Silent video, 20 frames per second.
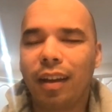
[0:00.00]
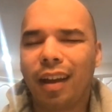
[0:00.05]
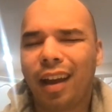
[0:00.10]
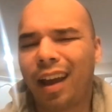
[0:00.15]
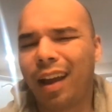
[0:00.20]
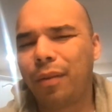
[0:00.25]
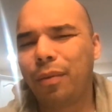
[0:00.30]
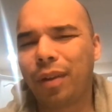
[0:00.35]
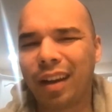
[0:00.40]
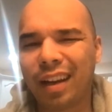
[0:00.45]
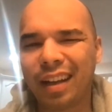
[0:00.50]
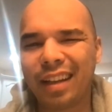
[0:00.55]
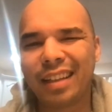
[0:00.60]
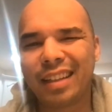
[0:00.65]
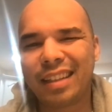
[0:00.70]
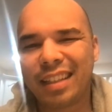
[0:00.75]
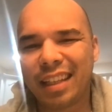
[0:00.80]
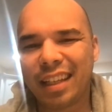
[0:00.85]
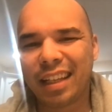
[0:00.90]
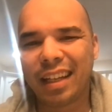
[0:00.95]
I wanted to
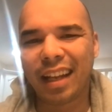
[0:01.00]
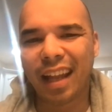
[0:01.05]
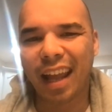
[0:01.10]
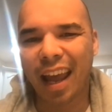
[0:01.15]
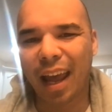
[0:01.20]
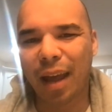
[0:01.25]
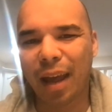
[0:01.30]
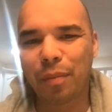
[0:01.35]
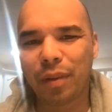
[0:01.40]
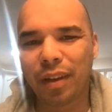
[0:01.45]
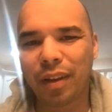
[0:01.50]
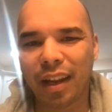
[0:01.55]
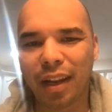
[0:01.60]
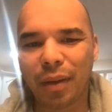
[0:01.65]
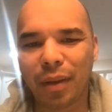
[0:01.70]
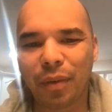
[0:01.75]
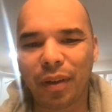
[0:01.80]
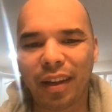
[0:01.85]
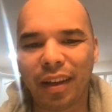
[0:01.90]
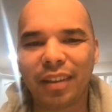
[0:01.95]
see it happen
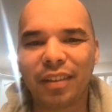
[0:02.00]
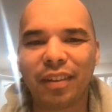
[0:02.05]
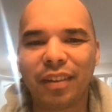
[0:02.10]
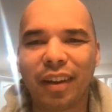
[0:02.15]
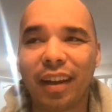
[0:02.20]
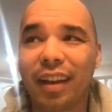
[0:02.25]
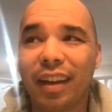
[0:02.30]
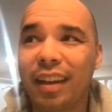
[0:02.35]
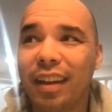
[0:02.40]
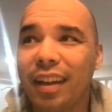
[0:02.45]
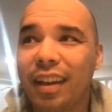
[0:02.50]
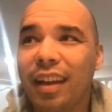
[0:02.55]
anyways, right?